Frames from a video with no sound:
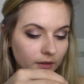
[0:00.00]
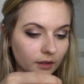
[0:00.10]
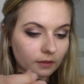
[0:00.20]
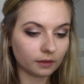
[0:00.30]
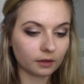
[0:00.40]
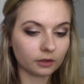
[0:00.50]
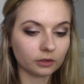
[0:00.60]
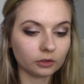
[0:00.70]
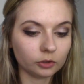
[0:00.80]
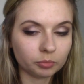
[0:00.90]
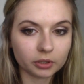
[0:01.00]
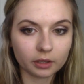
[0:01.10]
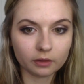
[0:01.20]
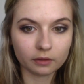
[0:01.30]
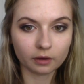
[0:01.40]
And then you put
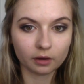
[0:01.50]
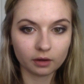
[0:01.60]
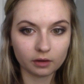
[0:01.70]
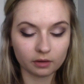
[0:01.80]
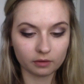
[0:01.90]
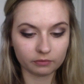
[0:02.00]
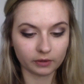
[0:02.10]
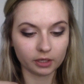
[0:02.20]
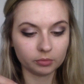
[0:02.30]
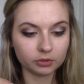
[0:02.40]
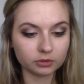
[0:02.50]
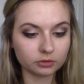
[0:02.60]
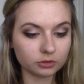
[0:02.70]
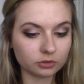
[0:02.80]
on the fibers.